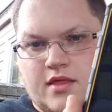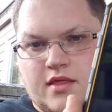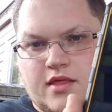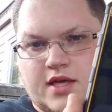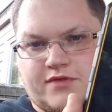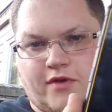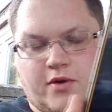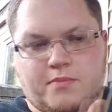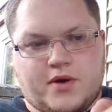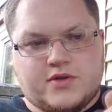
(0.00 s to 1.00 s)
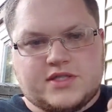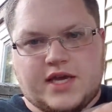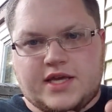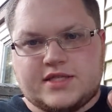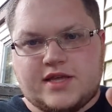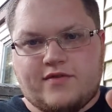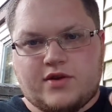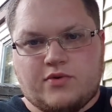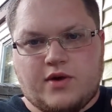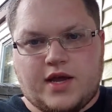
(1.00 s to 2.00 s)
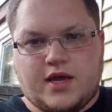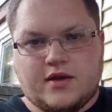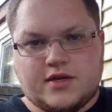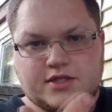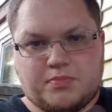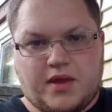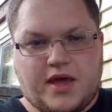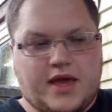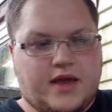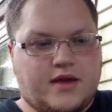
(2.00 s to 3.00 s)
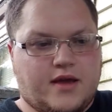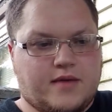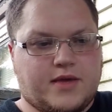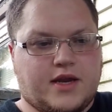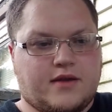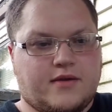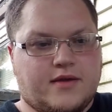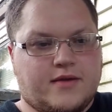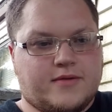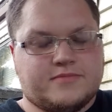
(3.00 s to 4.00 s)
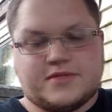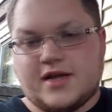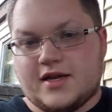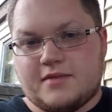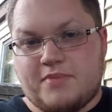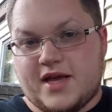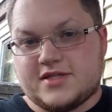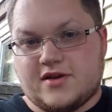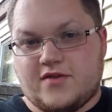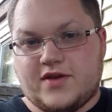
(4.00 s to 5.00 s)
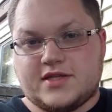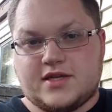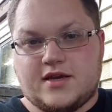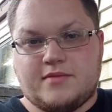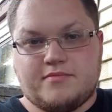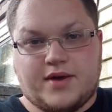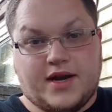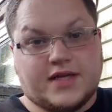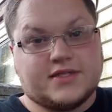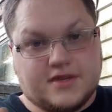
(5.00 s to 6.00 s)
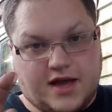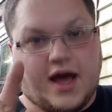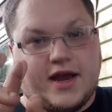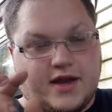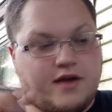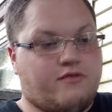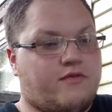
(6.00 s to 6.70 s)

this phone boasts a 720 display. I mean, it's not best, obviously, but it is high def.